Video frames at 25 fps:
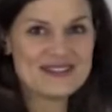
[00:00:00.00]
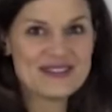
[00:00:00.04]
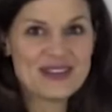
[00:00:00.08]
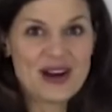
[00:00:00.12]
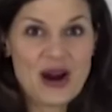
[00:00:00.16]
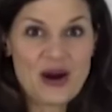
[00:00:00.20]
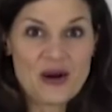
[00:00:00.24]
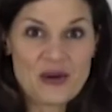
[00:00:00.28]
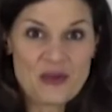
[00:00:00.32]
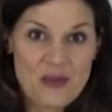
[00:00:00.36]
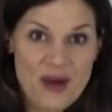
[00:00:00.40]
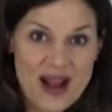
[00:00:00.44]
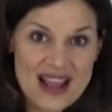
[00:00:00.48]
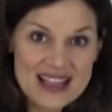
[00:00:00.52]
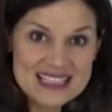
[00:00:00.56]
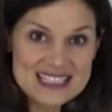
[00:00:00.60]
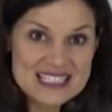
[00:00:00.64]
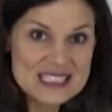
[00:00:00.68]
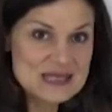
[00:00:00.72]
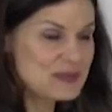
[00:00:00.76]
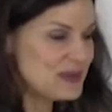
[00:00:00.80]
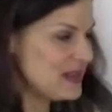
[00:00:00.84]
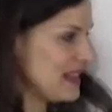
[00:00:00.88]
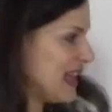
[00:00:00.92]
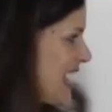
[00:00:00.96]
for our ones
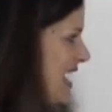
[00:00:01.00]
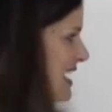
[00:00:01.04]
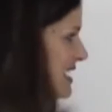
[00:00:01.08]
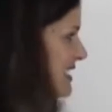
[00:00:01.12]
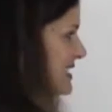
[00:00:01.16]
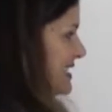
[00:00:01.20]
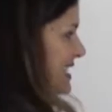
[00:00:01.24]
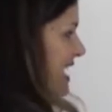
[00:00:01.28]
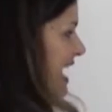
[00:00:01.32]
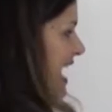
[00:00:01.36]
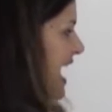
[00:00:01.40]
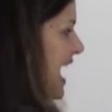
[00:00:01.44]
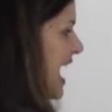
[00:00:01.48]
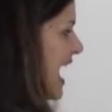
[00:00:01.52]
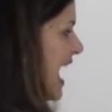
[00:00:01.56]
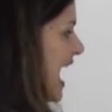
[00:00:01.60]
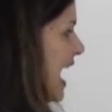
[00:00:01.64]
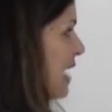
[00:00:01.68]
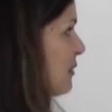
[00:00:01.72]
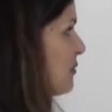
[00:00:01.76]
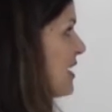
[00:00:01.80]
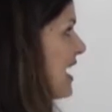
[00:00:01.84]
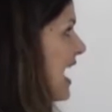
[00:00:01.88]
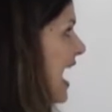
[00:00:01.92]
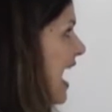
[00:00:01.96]
place,
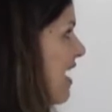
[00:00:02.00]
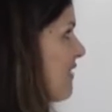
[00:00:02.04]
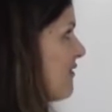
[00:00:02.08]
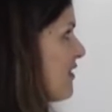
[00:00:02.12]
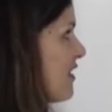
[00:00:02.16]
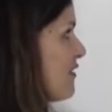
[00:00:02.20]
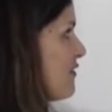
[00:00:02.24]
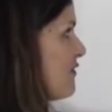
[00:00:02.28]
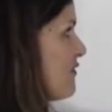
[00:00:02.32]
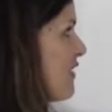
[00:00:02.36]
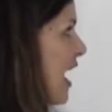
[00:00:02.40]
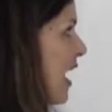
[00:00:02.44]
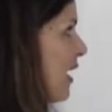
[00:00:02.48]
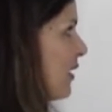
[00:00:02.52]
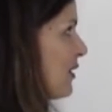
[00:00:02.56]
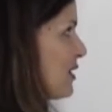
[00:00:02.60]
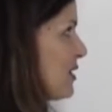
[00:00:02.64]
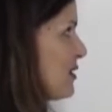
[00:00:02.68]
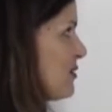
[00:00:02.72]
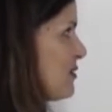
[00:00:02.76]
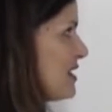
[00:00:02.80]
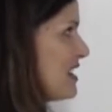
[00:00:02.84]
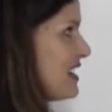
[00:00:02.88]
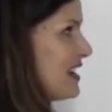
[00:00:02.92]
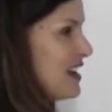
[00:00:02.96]
and we have a
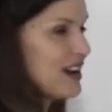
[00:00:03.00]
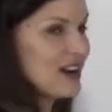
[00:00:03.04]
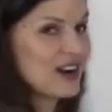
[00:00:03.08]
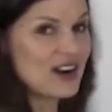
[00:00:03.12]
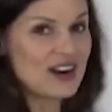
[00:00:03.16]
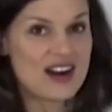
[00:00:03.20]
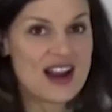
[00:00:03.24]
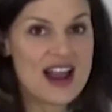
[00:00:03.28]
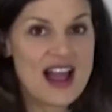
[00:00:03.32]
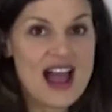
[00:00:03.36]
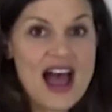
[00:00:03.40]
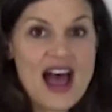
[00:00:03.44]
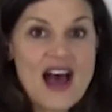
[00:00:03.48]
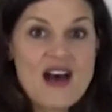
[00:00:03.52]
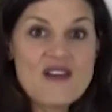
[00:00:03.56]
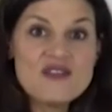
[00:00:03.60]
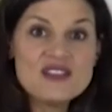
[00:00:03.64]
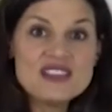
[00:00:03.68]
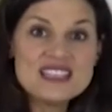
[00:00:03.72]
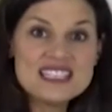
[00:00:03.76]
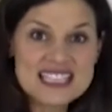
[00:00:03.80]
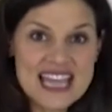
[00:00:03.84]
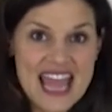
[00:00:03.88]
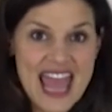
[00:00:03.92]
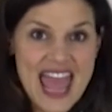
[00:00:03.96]
value here
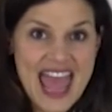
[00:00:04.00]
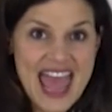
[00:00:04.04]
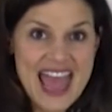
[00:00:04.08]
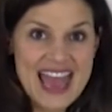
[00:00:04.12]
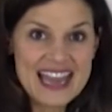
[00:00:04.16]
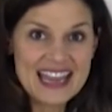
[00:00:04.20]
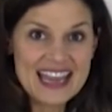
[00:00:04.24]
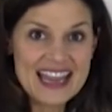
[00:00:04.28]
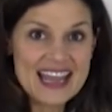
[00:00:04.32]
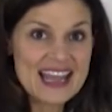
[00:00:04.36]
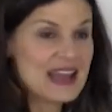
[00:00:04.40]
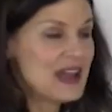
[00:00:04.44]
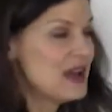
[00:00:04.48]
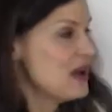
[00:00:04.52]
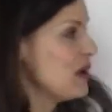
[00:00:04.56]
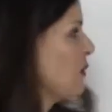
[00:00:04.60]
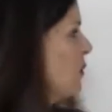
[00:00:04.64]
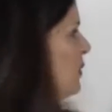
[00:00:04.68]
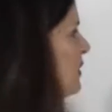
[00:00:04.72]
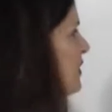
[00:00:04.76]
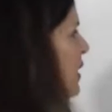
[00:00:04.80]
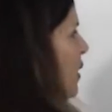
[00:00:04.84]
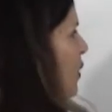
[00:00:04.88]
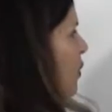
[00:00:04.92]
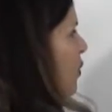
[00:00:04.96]
of 10 with a